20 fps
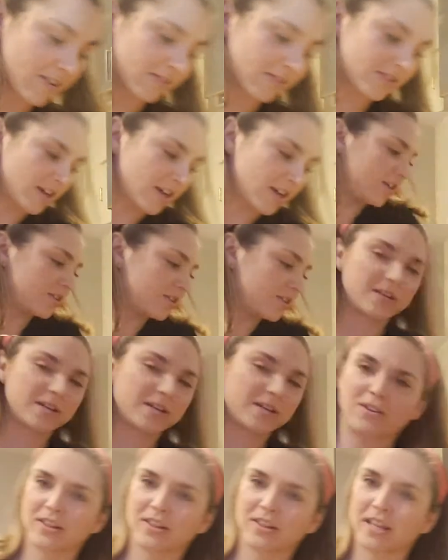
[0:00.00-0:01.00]
Tucker, do we
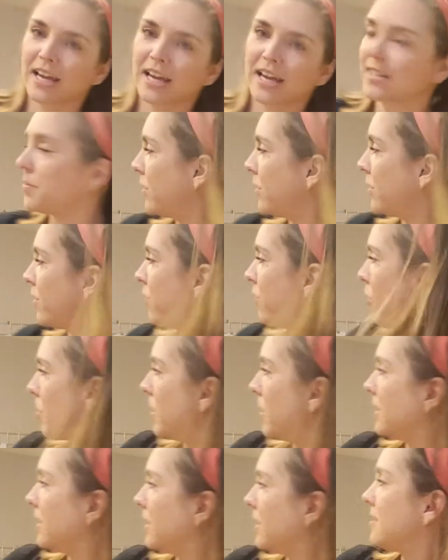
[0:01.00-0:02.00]
know? Like, has it been 4
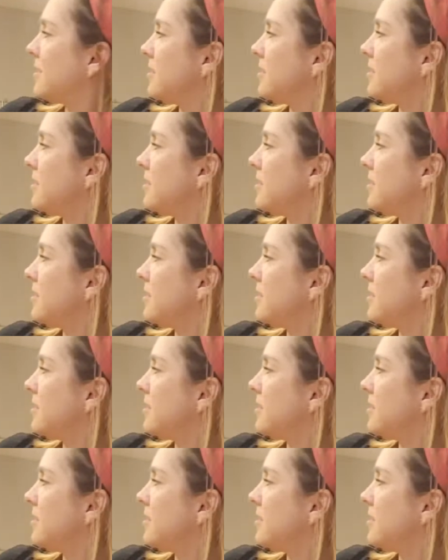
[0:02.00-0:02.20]
months?